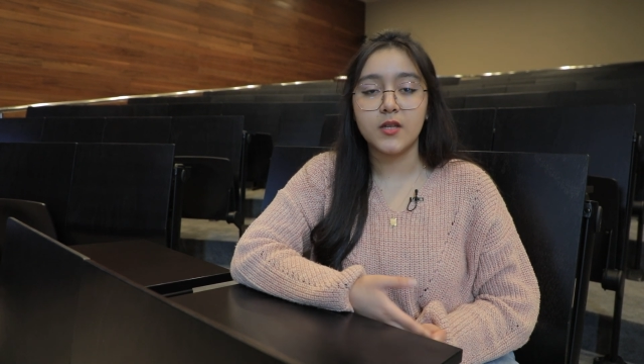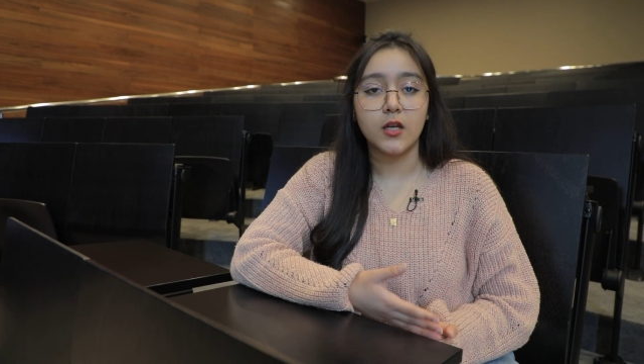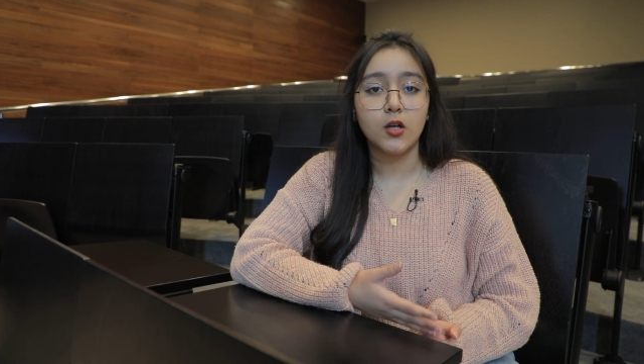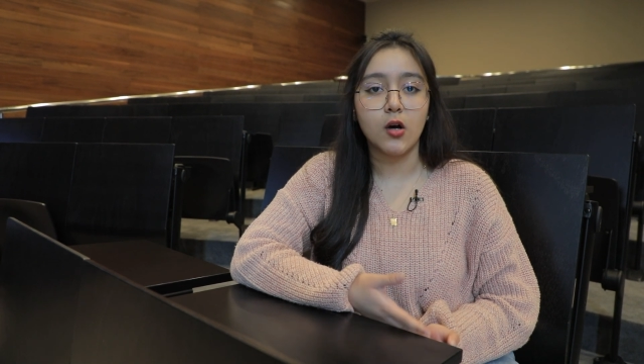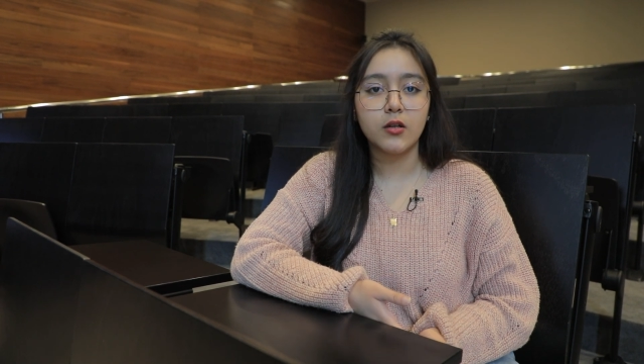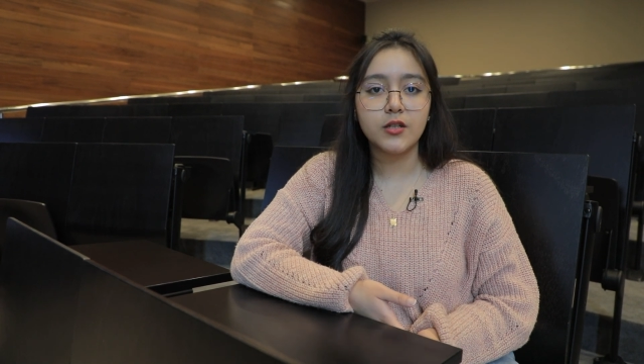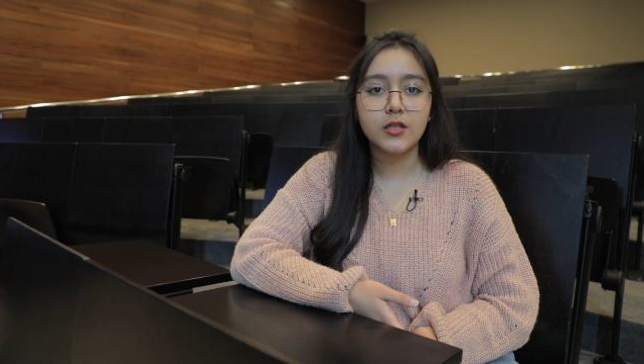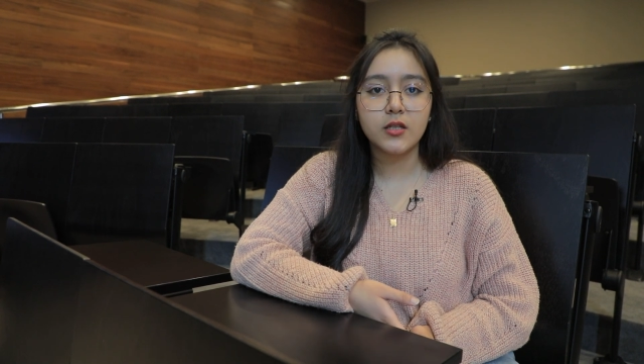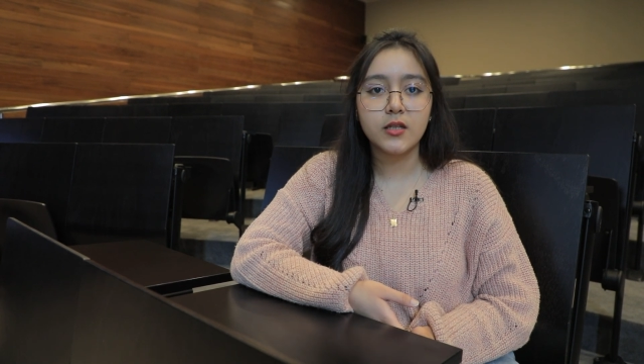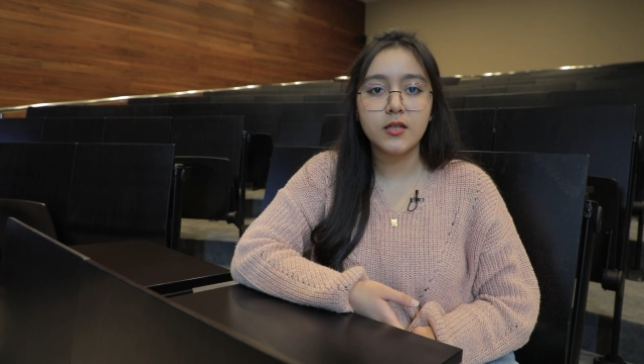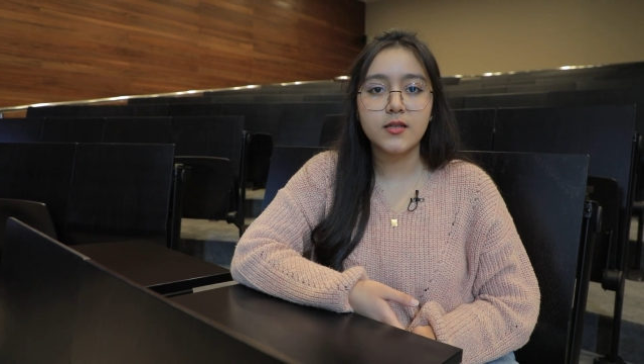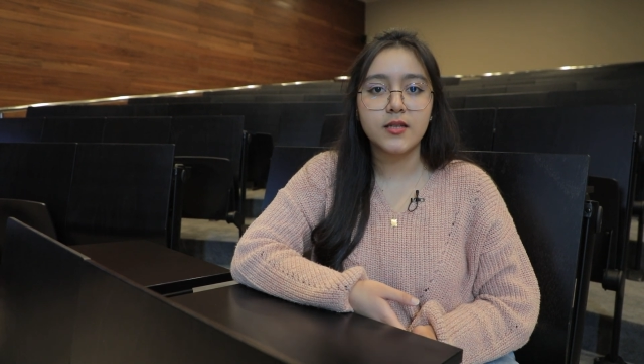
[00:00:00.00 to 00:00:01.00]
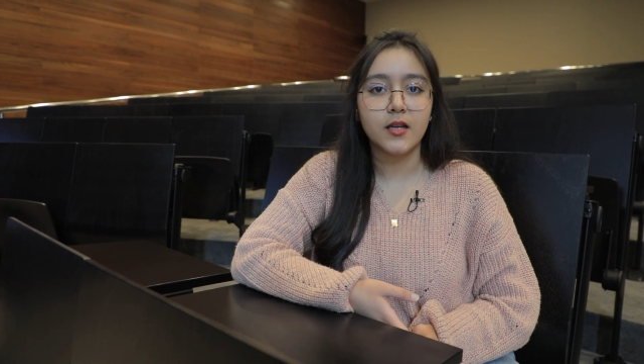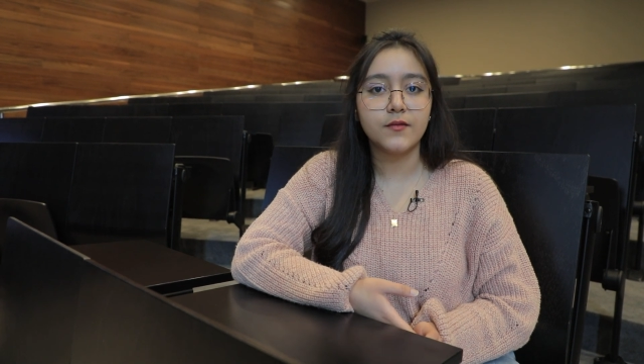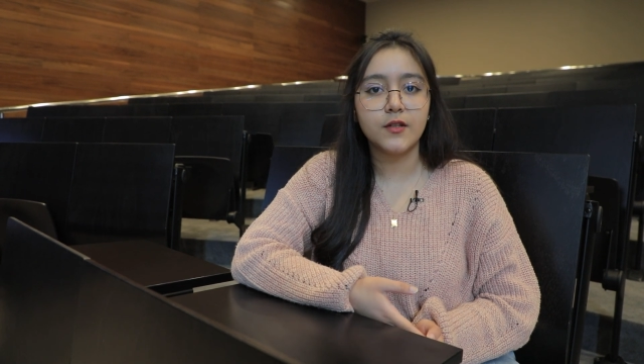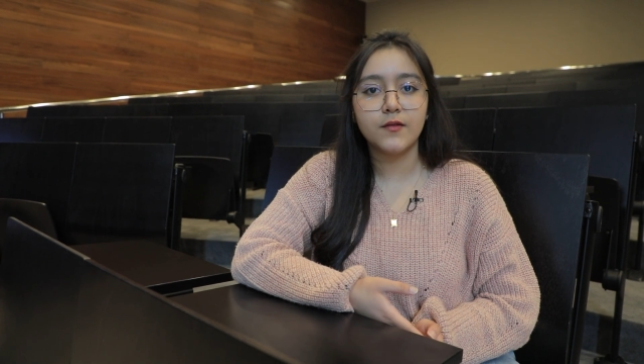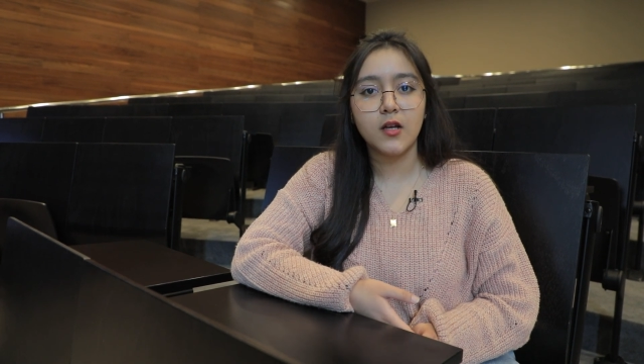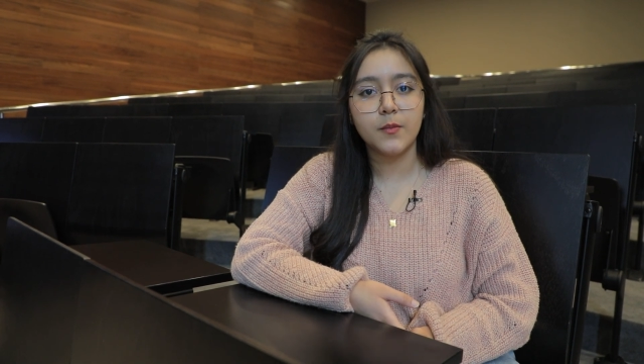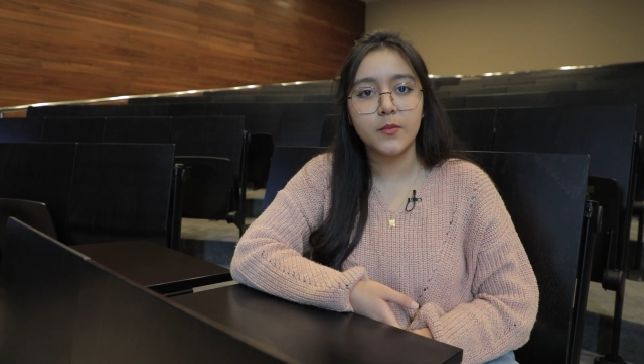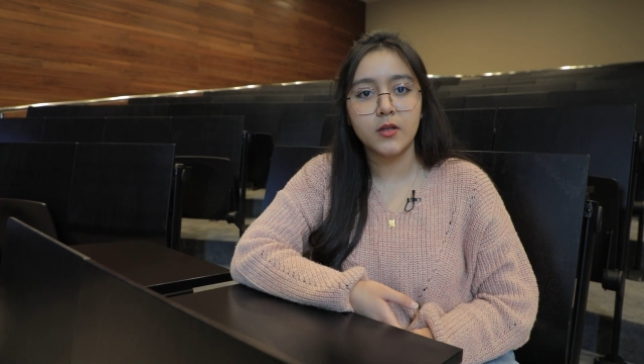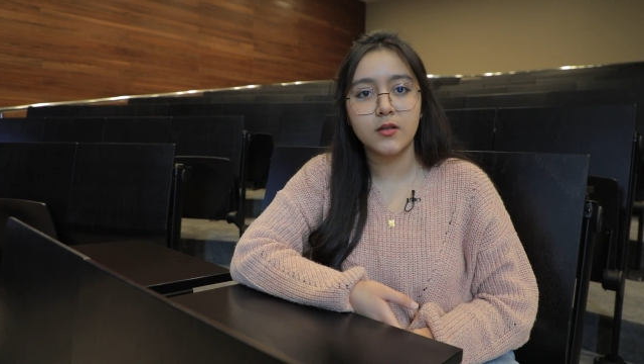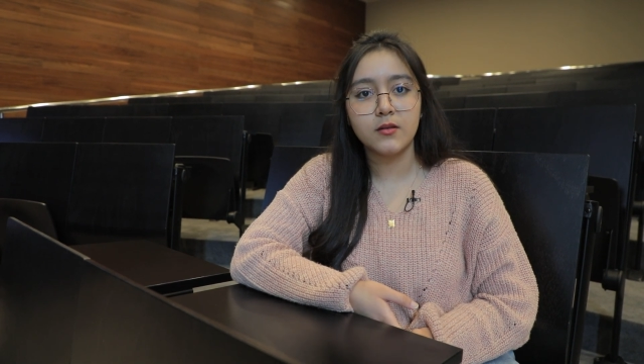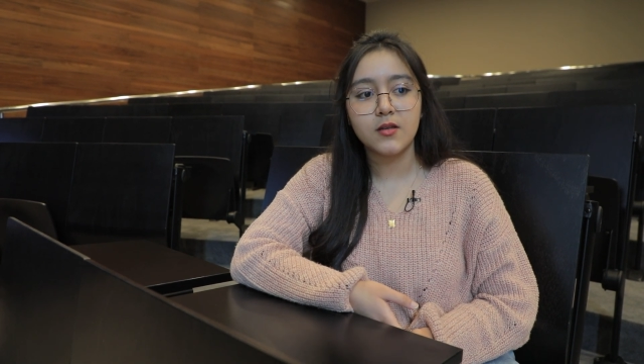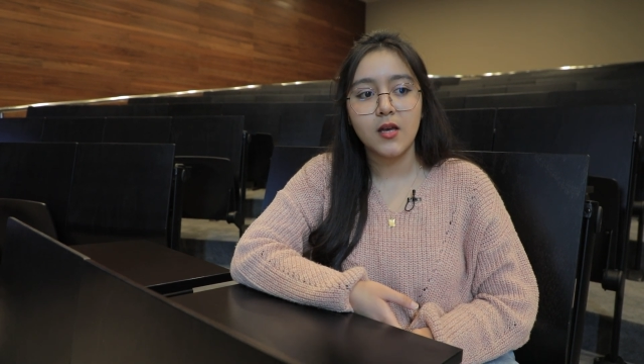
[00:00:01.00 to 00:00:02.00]
psychology,
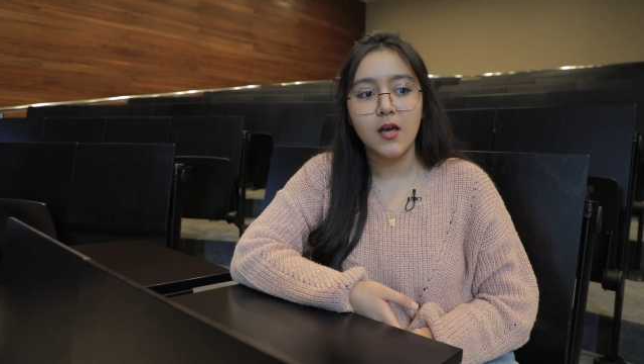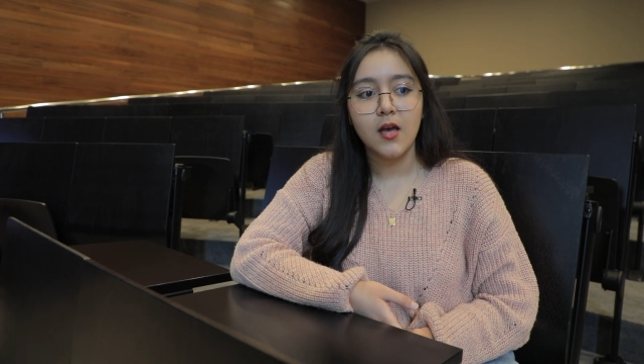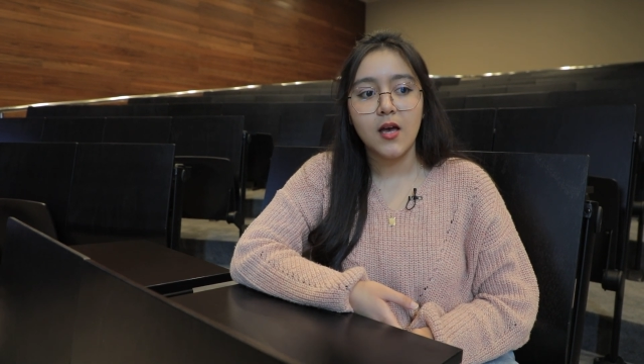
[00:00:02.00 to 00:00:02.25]
self-development,